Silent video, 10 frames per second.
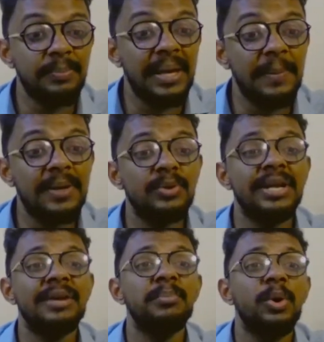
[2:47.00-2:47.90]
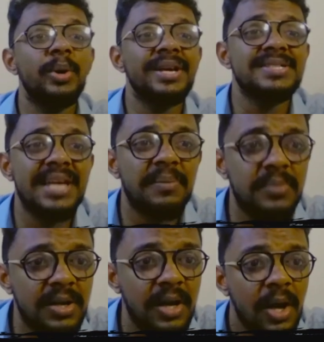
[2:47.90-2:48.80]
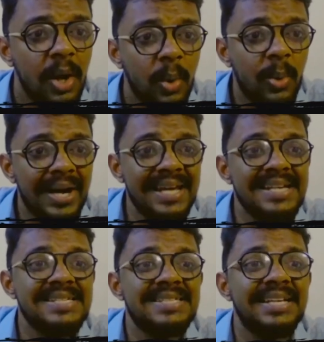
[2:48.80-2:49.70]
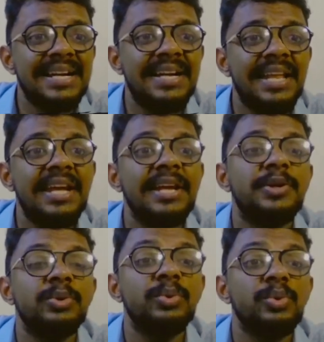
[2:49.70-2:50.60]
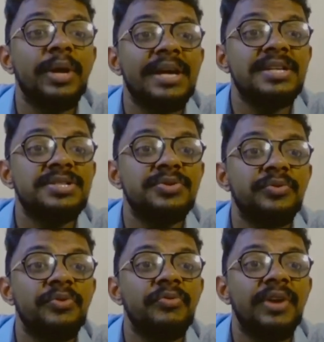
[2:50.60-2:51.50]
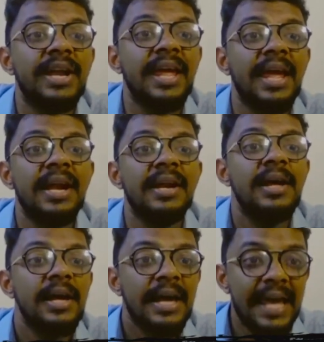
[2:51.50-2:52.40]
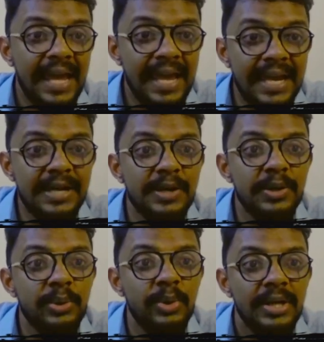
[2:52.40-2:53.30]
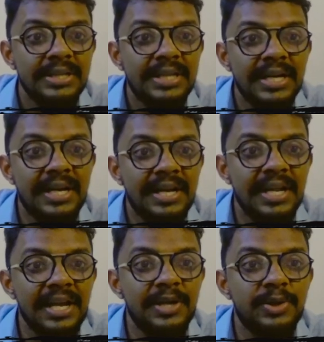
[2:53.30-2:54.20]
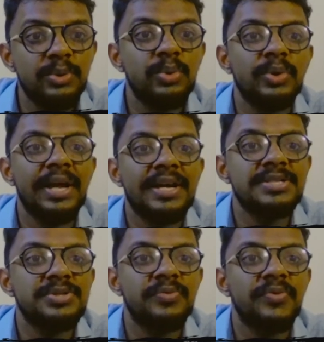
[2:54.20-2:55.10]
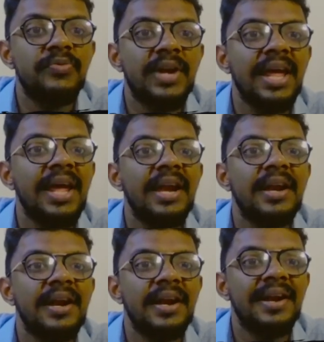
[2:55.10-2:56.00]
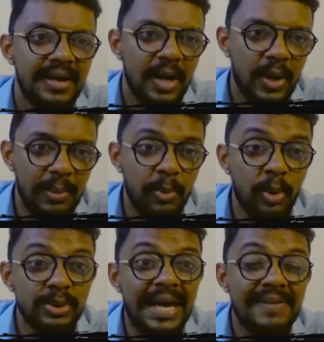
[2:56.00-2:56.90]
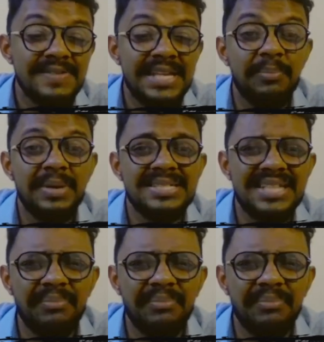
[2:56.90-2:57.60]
Maybe you need more example. What is 32 raised to 15 into 32 raised to 15? Okay, both have same base.